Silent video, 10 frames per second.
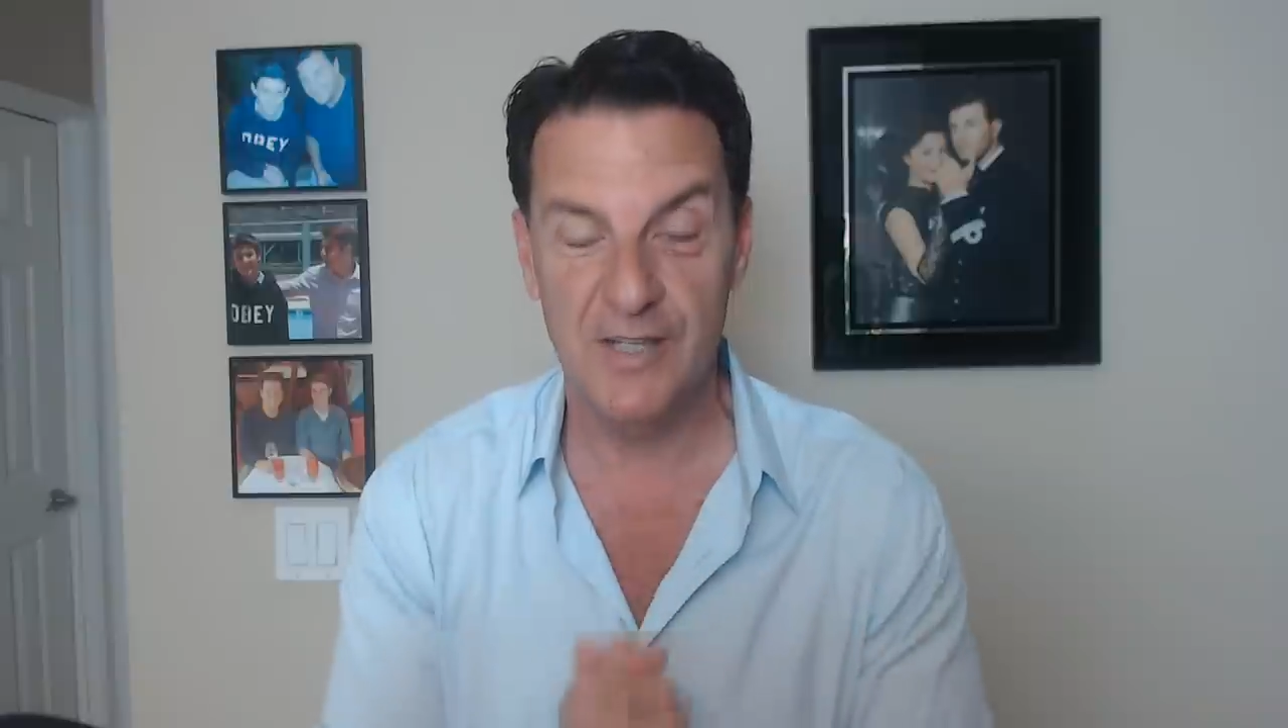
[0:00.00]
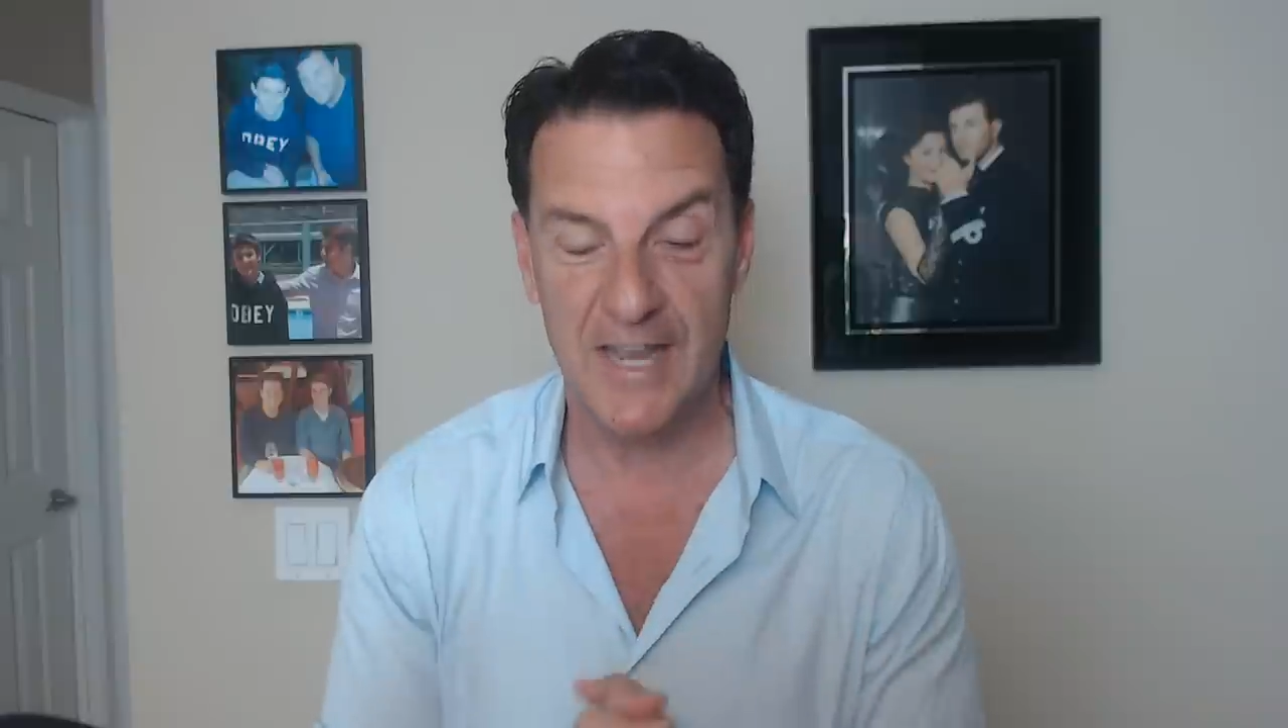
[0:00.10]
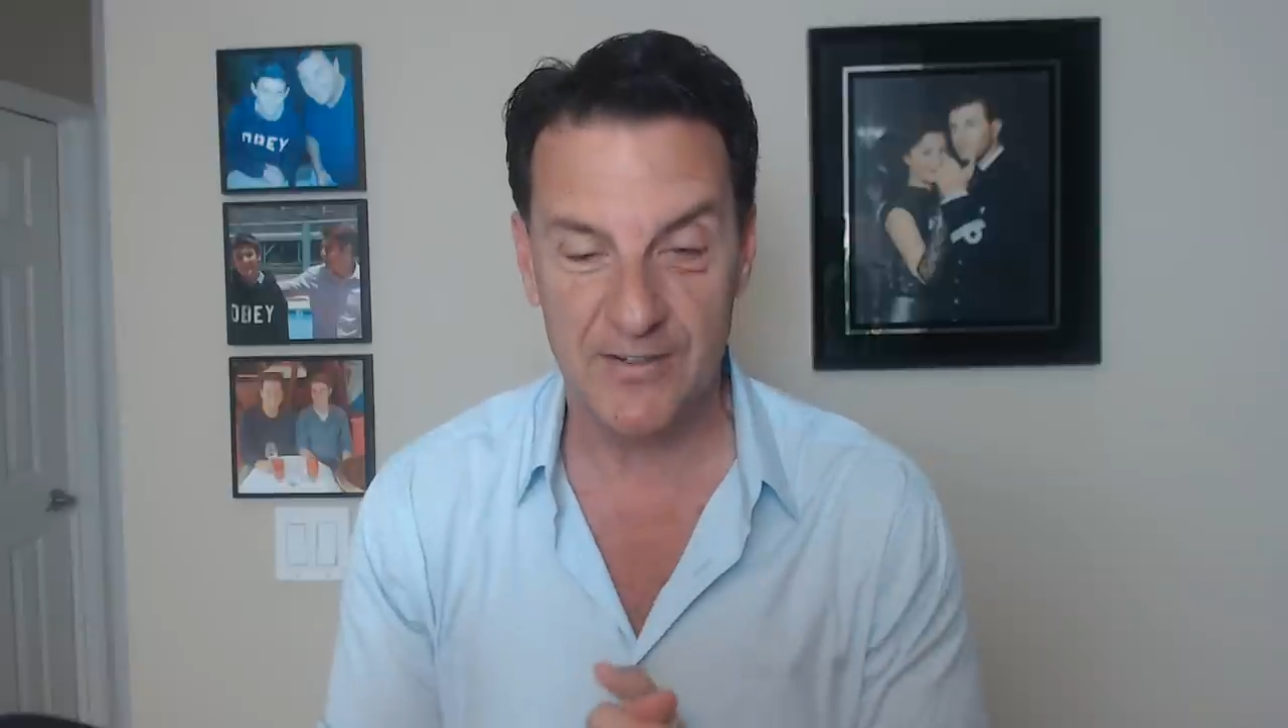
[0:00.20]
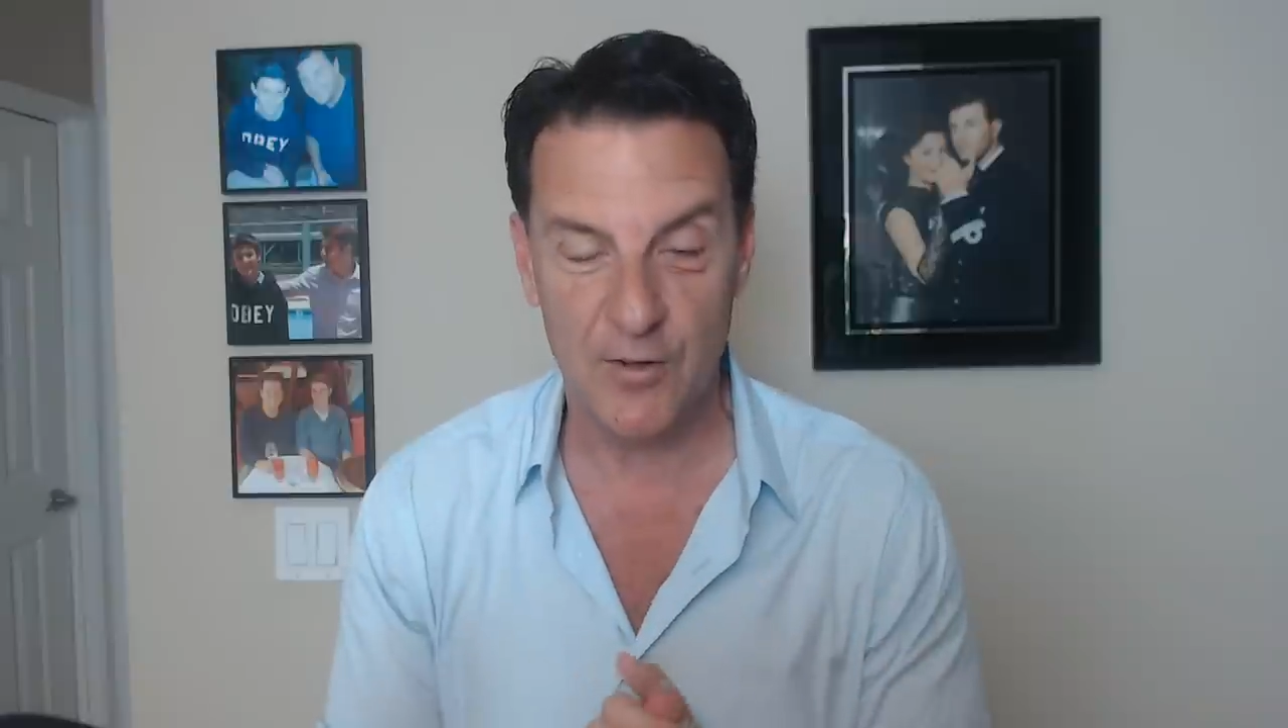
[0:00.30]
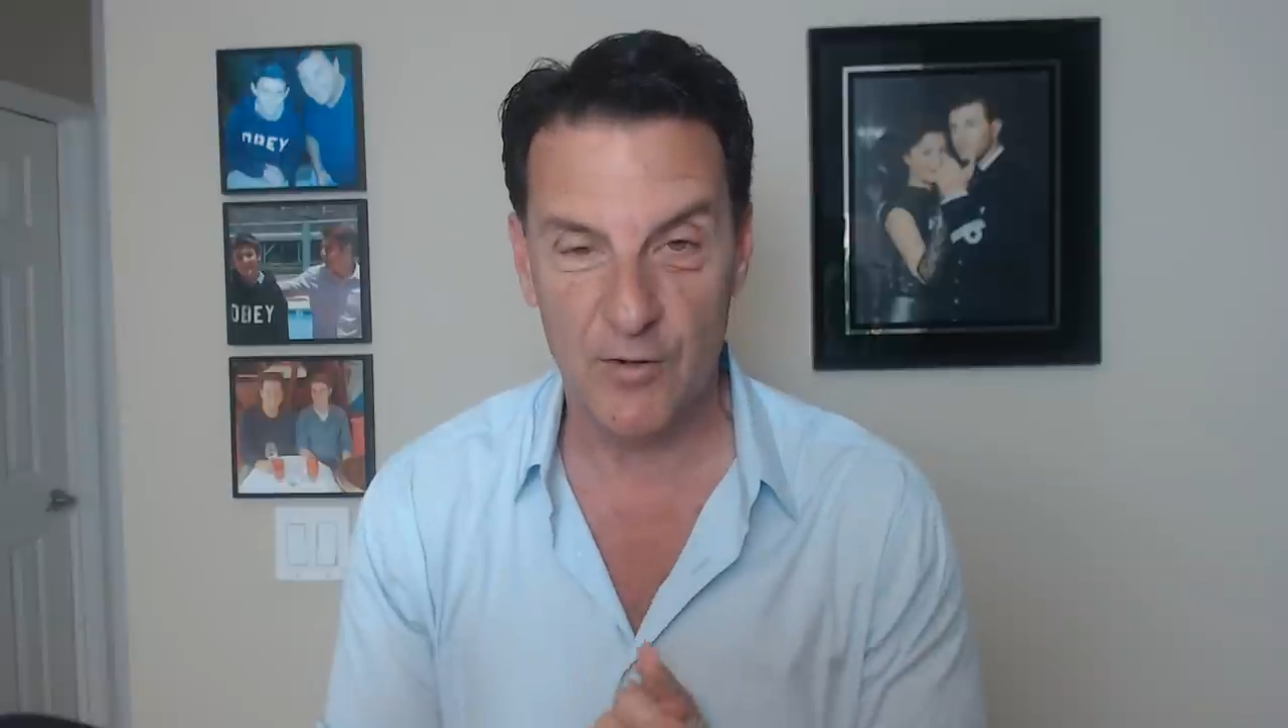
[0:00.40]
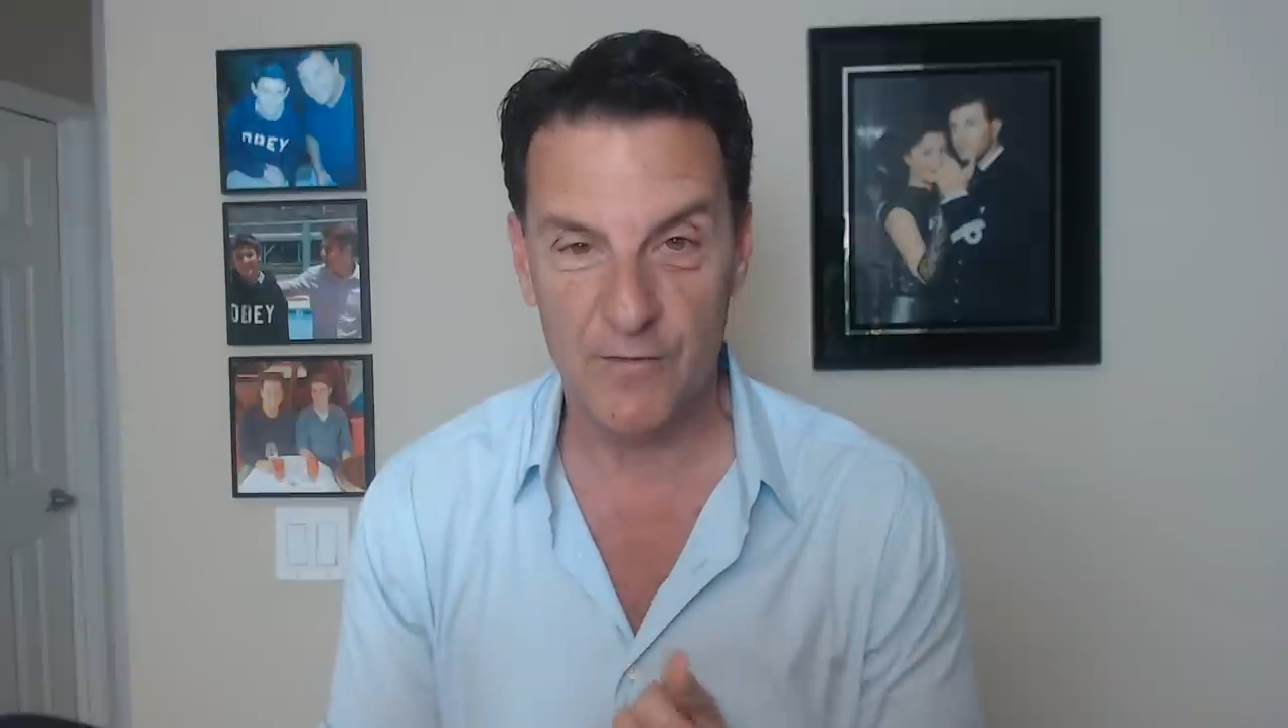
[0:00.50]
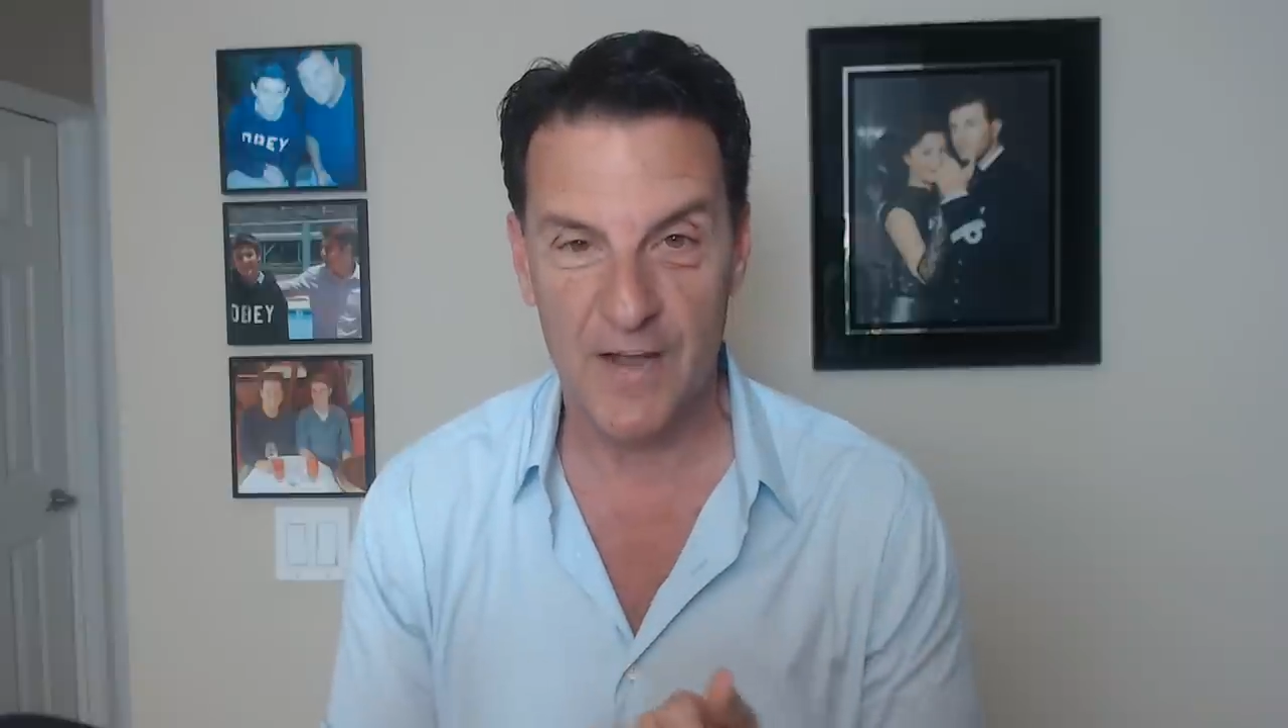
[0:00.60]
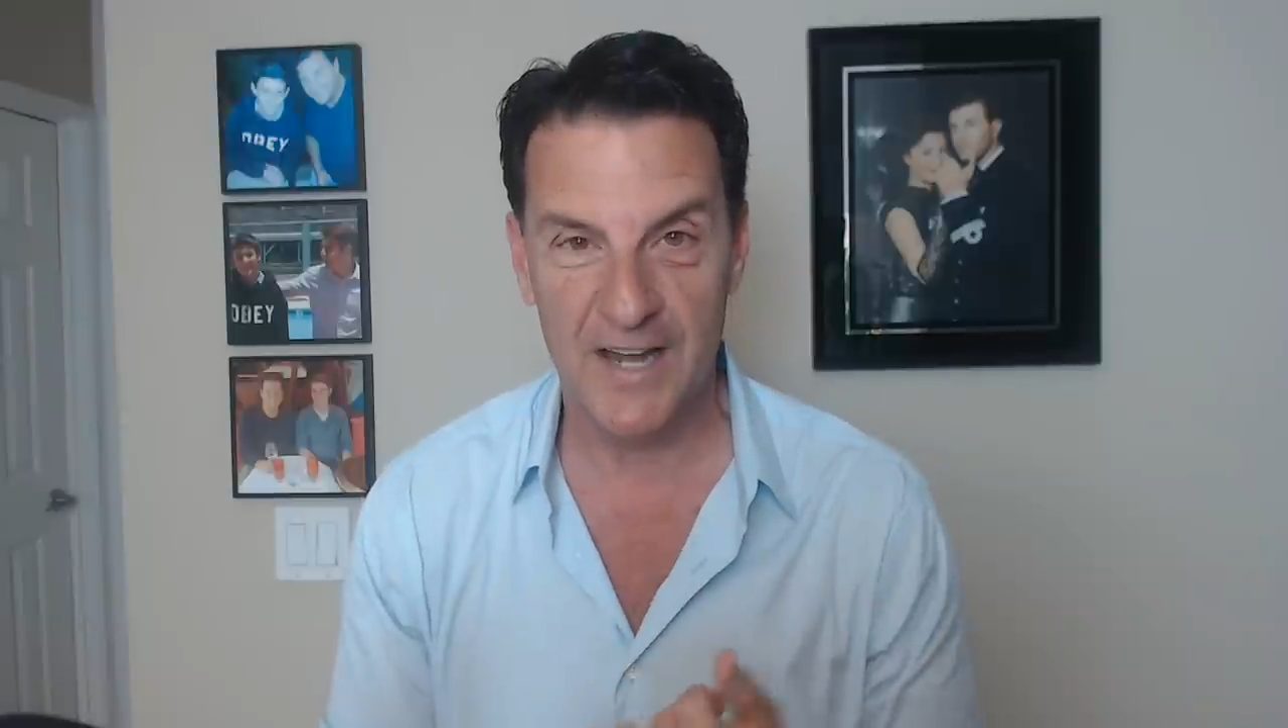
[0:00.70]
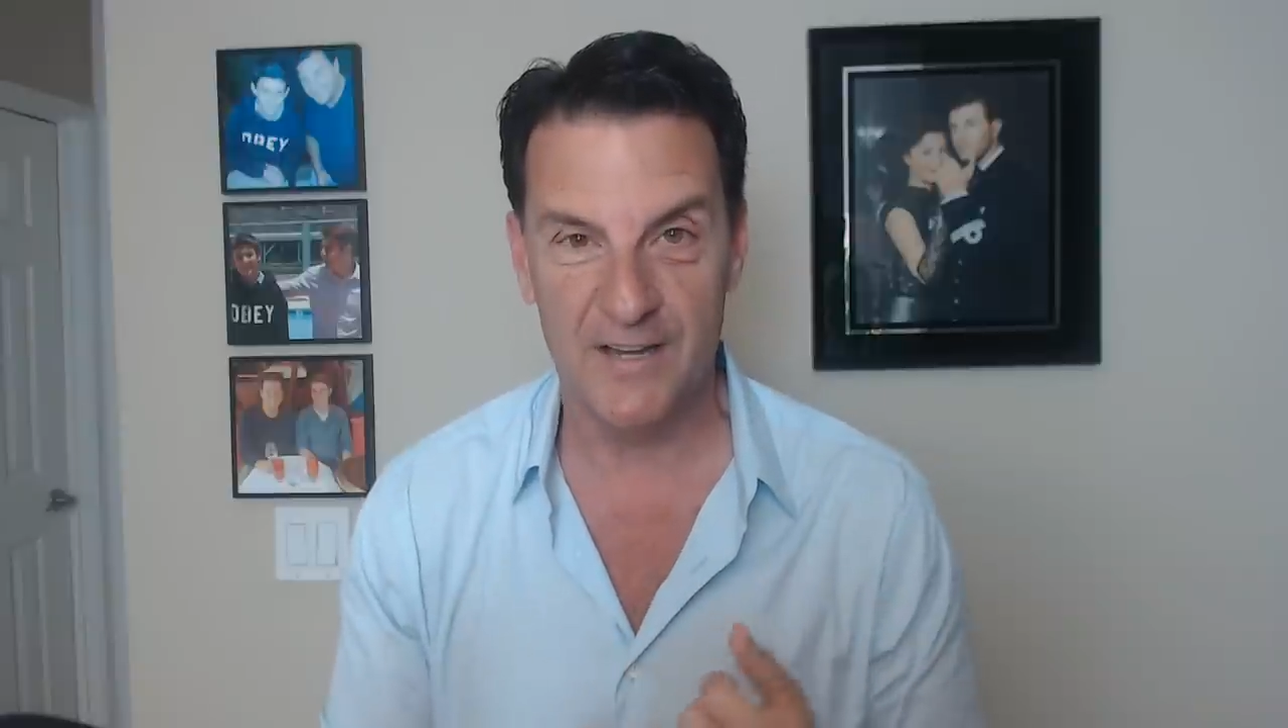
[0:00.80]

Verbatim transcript: get notified